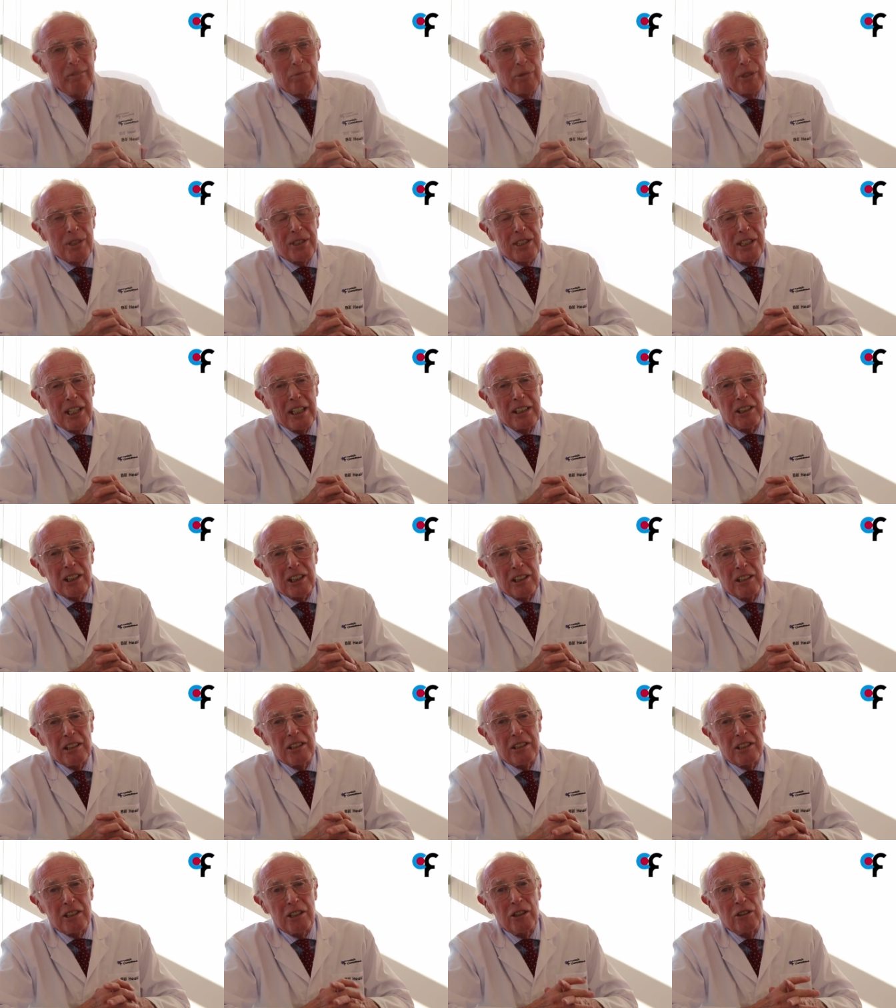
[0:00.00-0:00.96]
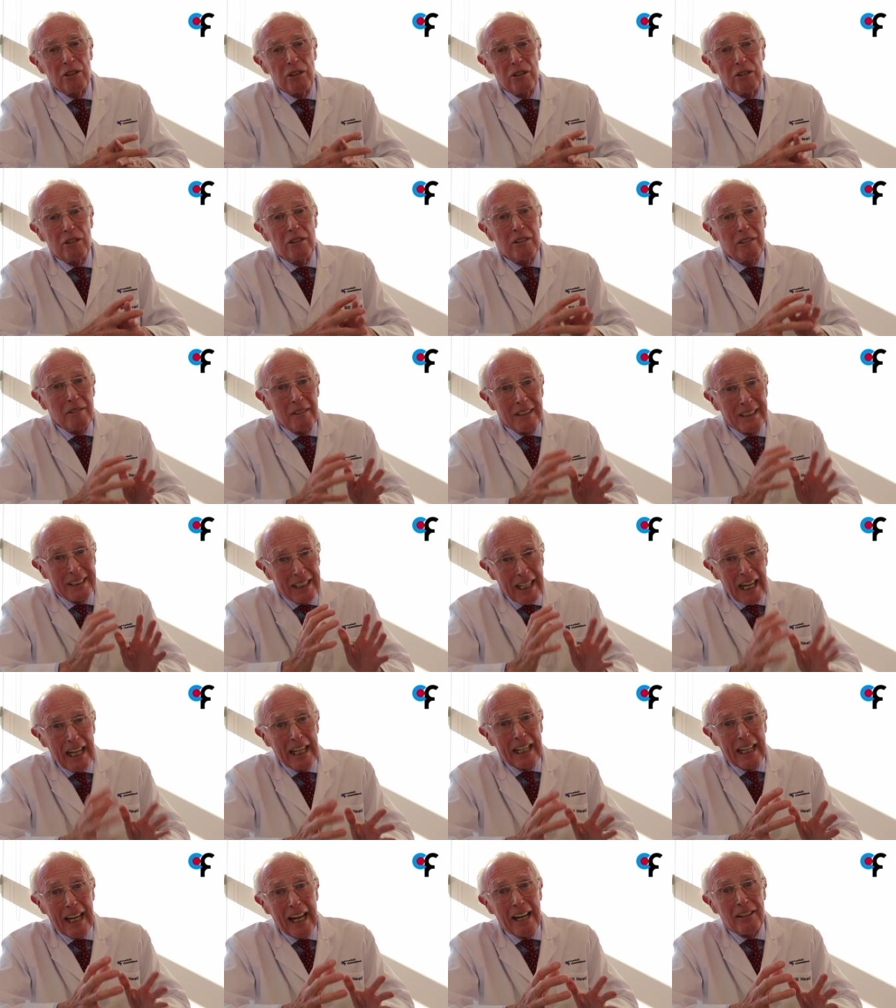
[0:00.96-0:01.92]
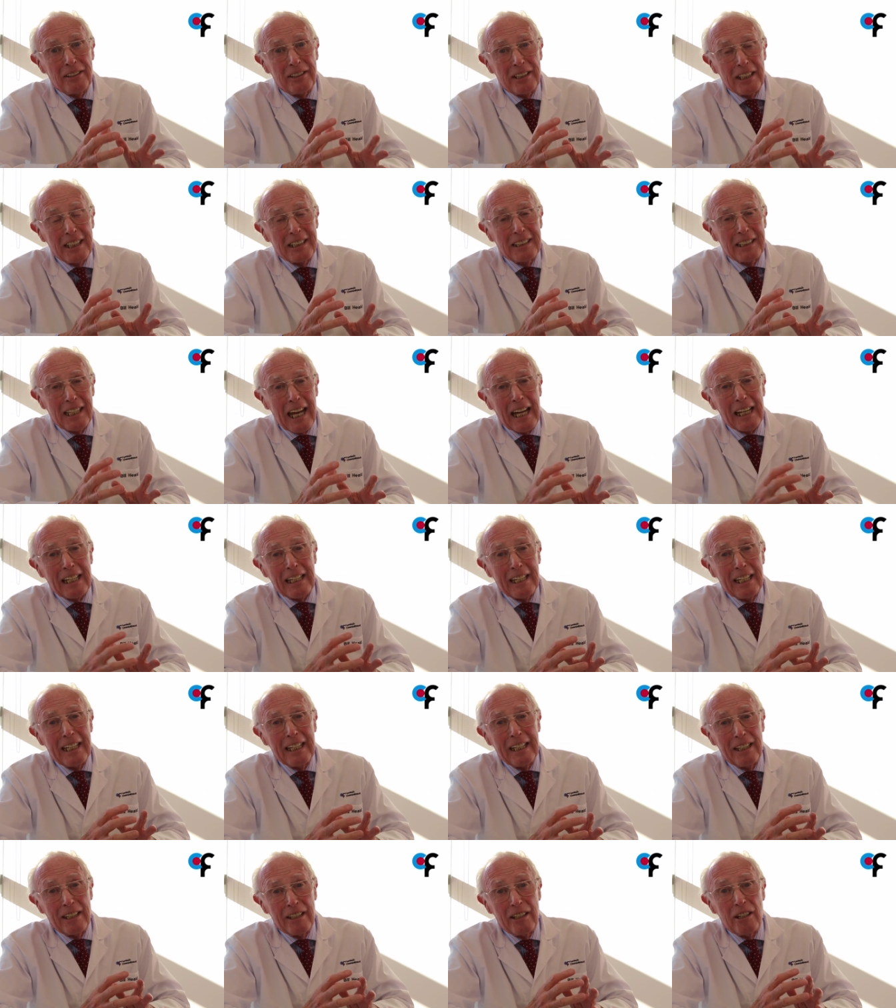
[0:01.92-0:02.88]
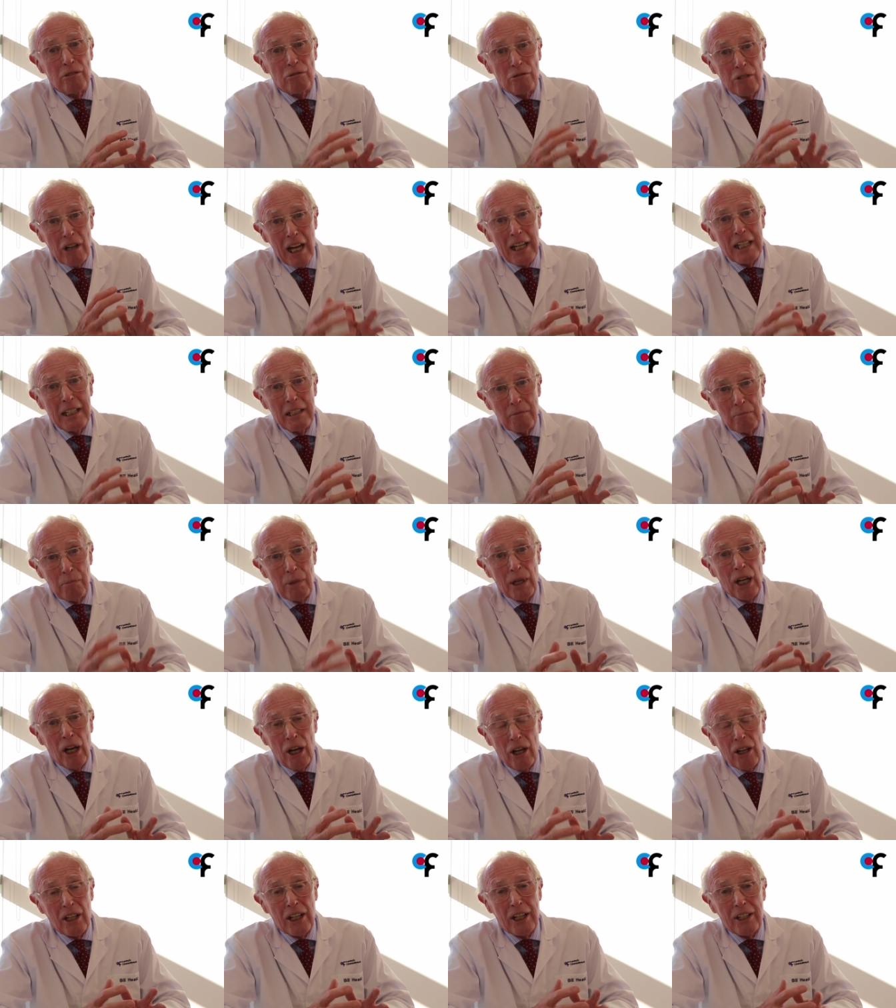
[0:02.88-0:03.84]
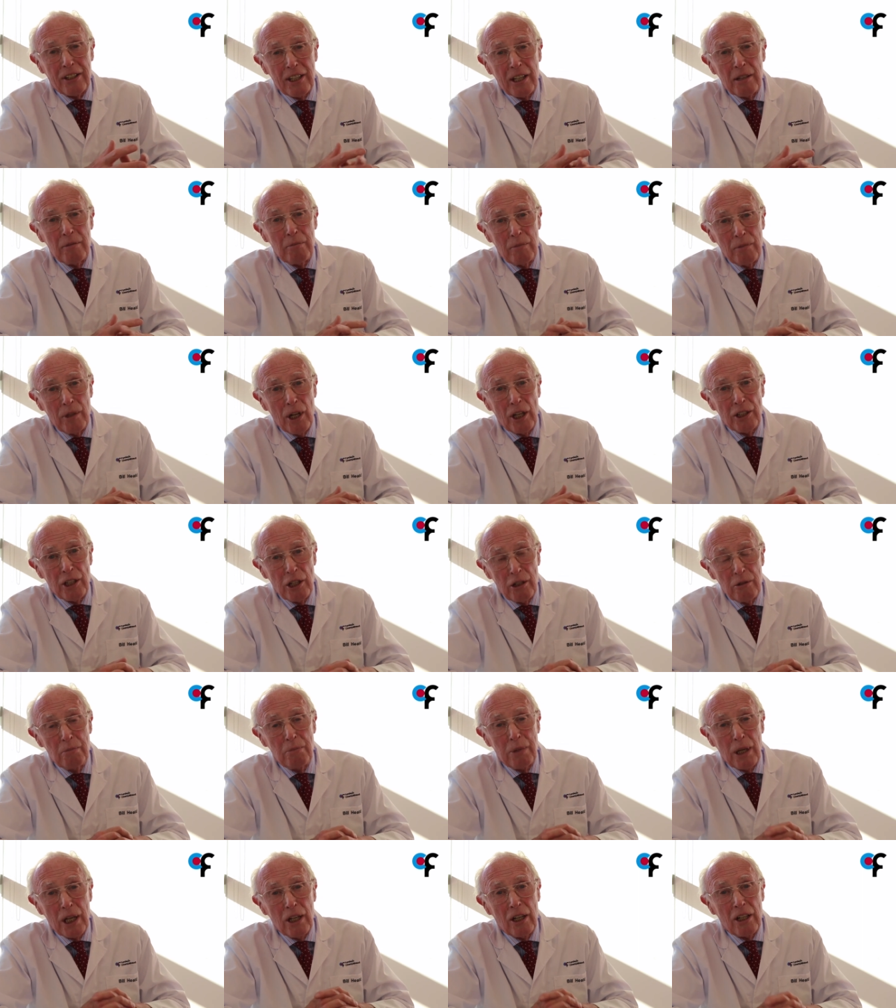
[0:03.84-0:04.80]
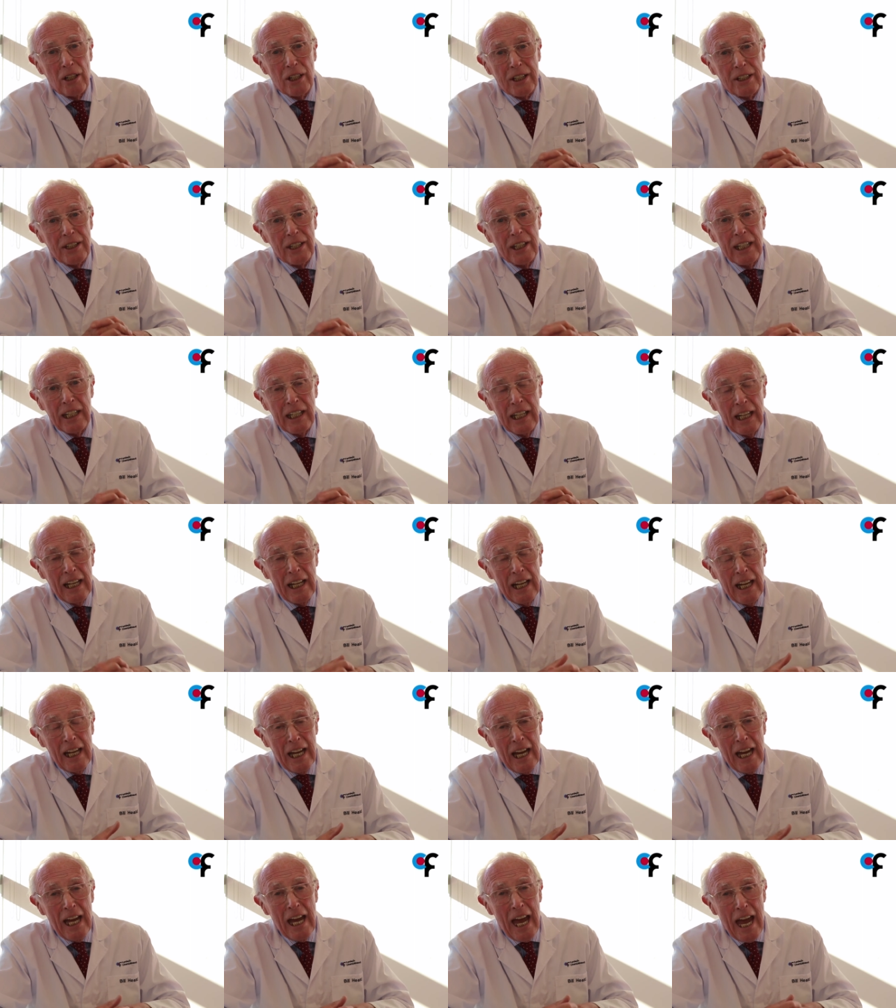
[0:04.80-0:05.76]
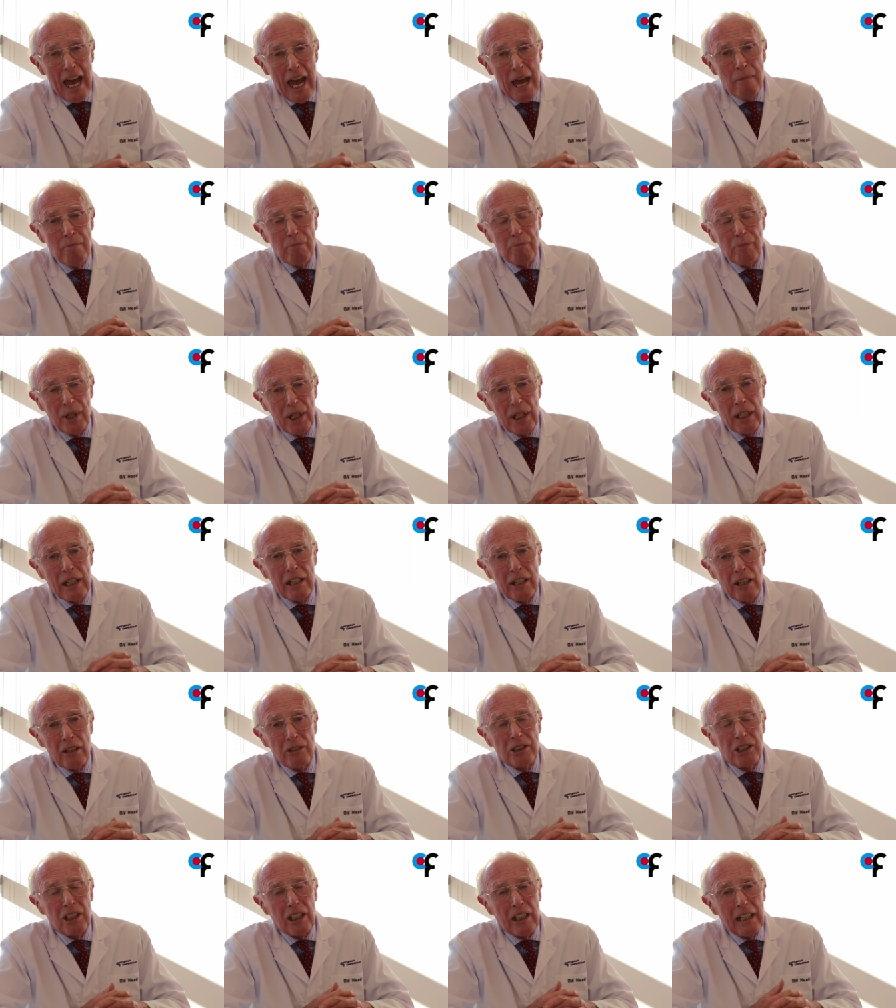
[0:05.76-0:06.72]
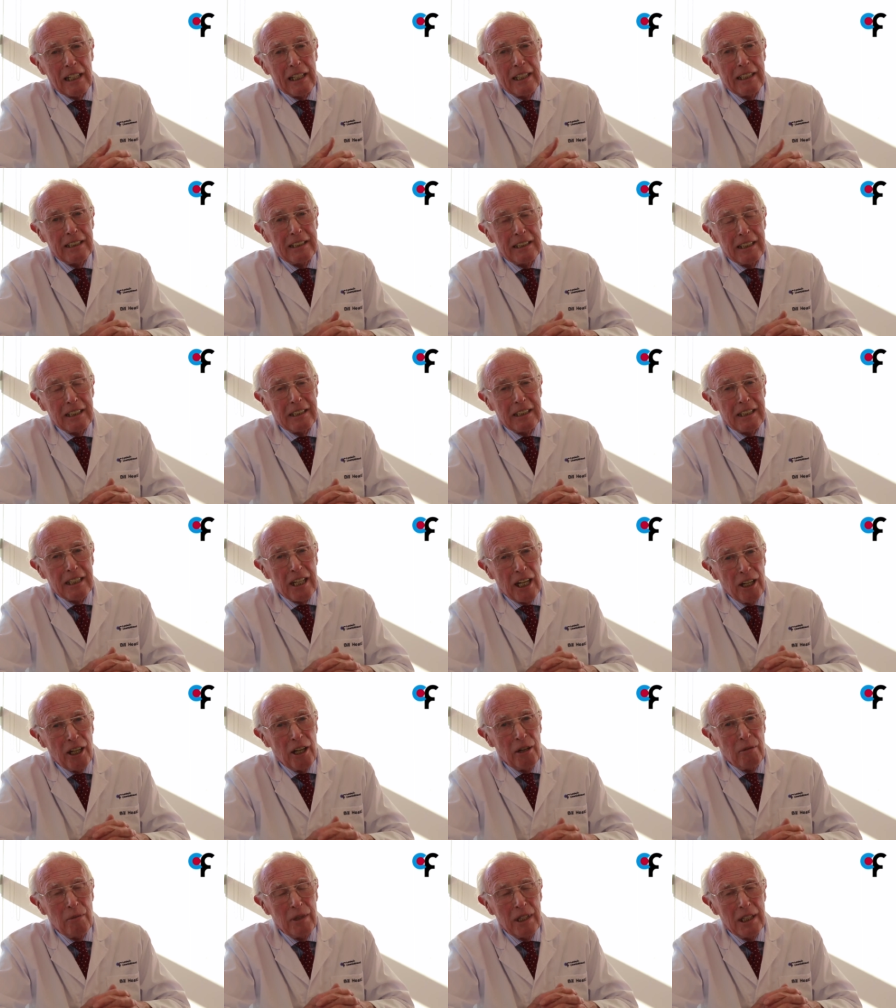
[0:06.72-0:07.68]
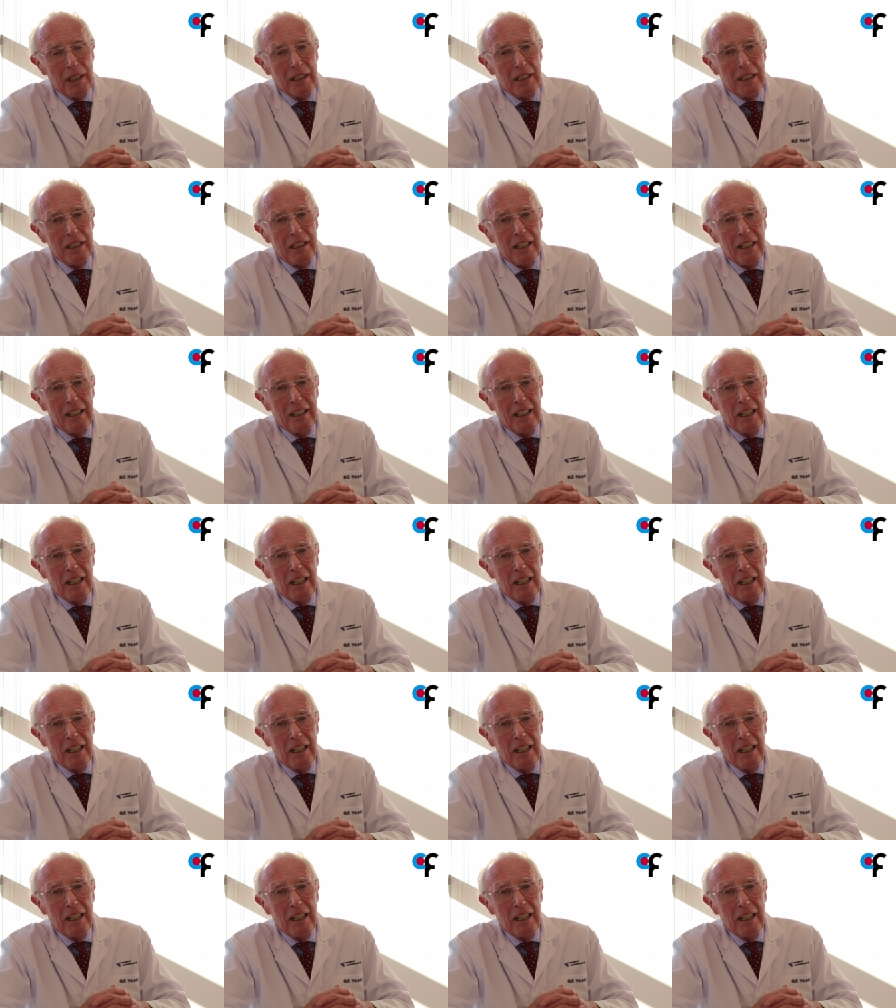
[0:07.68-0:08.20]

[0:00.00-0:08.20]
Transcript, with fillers: Precision to take out exactly the right block, the monoblock, the embryologically determined